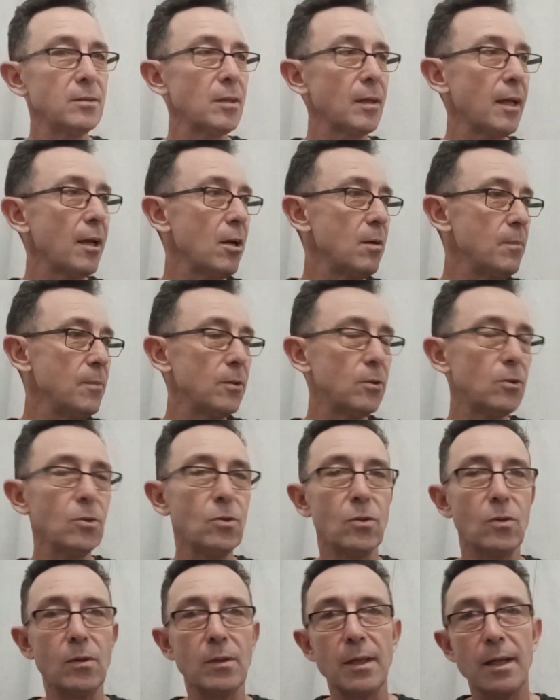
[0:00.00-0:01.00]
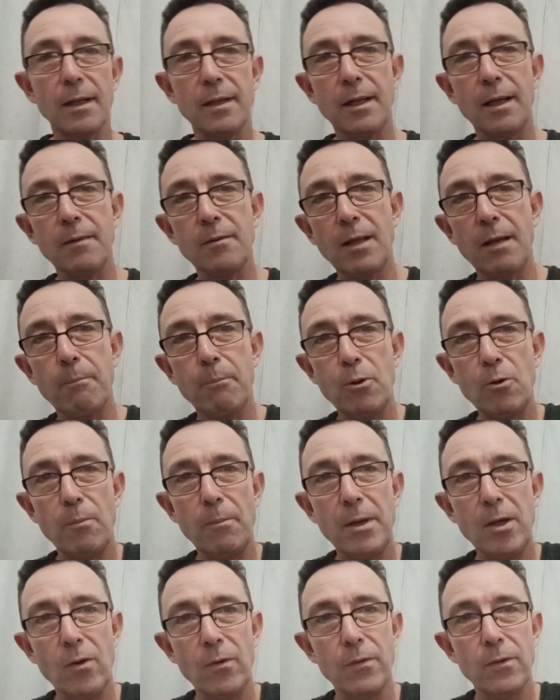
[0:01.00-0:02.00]
So they opened the door and they
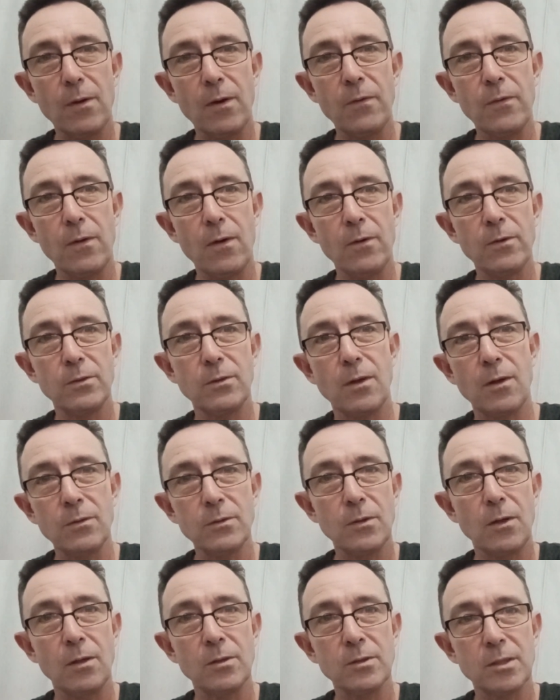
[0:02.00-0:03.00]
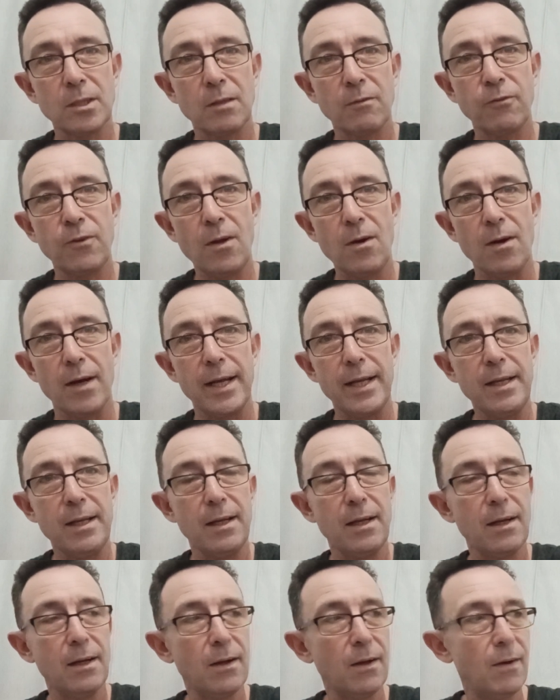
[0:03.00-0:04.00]
put me onto the
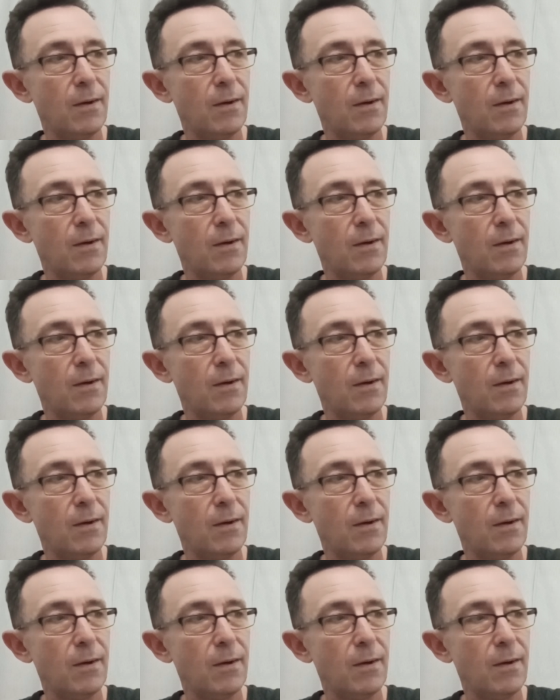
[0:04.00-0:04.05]
flight,